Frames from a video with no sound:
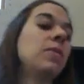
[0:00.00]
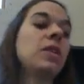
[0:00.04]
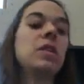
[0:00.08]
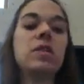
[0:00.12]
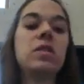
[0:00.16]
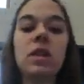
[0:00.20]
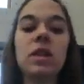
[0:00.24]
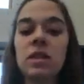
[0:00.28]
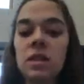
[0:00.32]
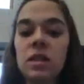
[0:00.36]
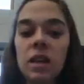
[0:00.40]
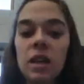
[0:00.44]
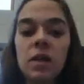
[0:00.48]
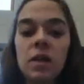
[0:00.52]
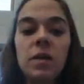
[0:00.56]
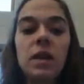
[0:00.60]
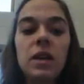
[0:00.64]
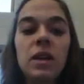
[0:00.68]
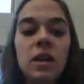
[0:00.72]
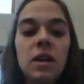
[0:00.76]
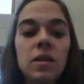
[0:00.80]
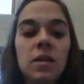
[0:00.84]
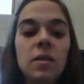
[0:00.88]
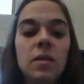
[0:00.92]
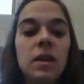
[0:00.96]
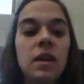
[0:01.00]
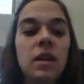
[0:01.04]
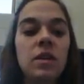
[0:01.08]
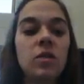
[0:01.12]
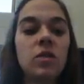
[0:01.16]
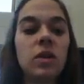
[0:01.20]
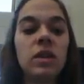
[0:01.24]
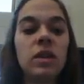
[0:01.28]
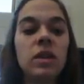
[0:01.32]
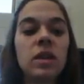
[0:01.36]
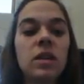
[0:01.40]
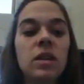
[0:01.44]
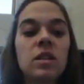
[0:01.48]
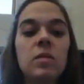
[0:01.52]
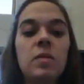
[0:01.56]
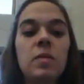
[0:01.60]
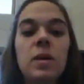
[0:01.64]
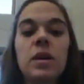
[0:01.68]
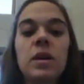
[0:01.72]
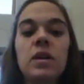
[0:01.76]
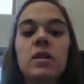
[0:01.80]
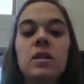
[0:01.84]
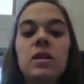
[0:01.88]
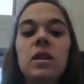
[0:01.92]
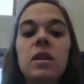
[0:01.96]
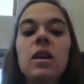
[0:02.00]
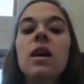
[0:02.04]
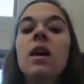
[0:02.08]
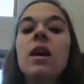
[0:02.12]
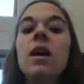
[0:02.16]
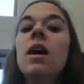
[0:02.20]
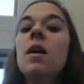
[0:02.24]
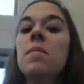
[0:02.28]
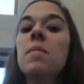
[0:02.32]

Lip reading: just like when he did when he joined the conspiracy,